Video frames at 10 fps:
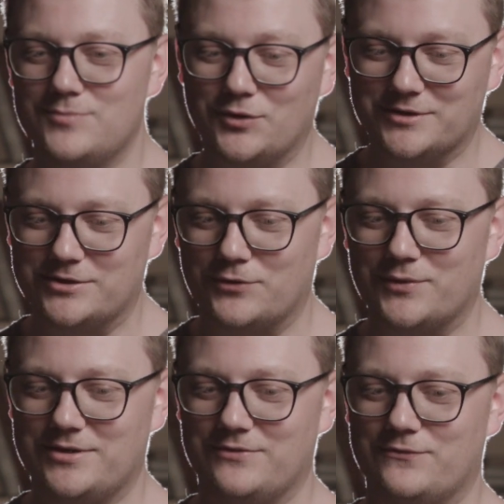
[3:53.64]
molded
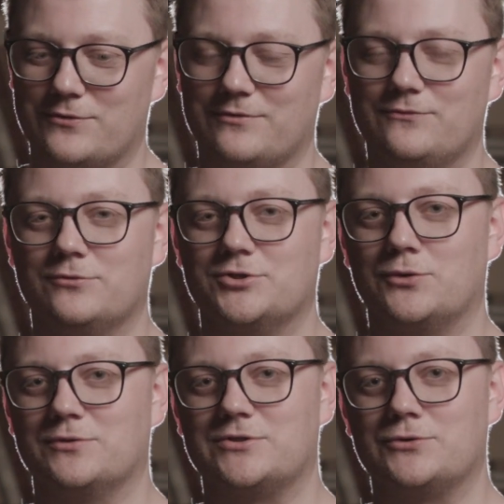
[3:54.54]
already for
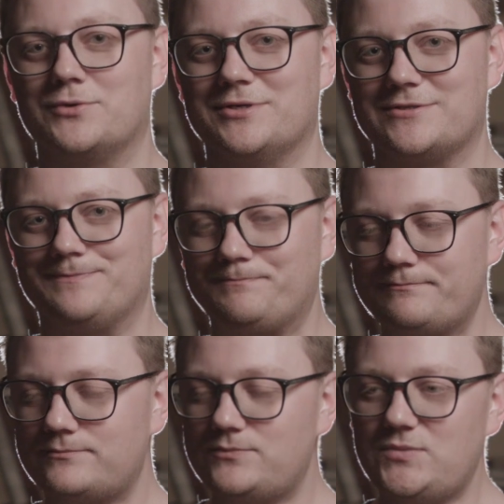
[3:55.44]
short stories.
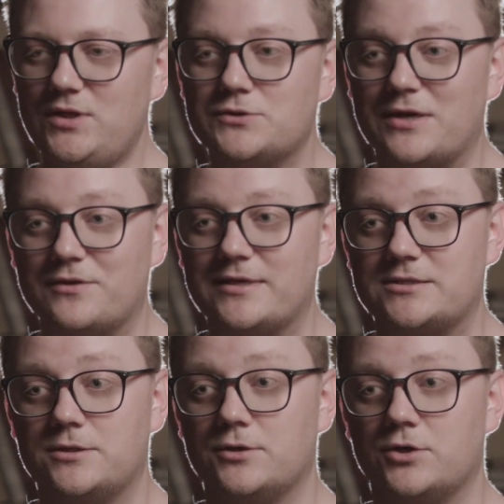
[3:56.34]
So I think
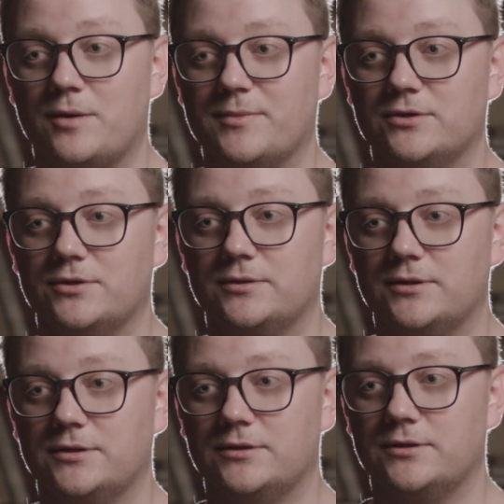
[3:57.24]
that's going to come in
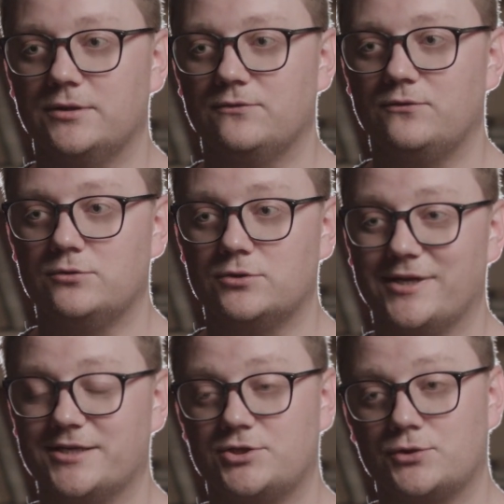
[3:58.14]
the
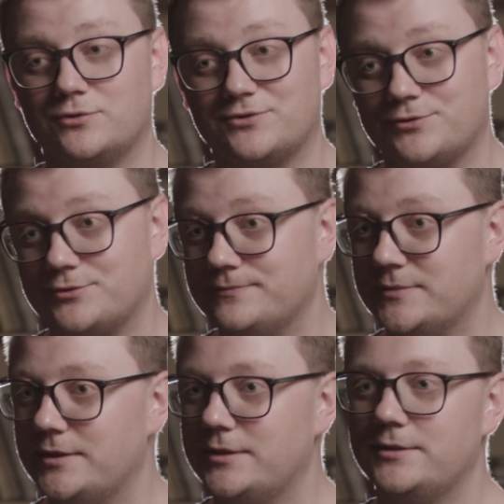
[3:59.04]
future, like
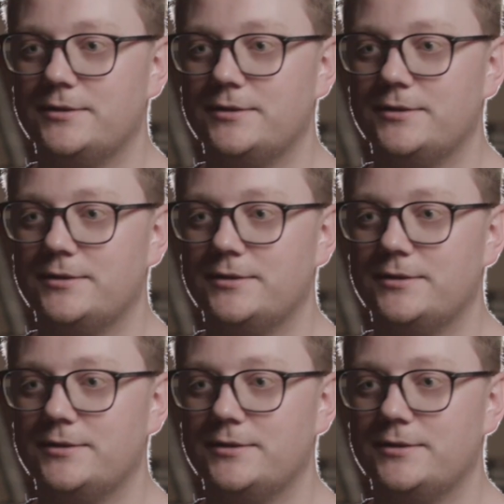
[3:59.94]
shorter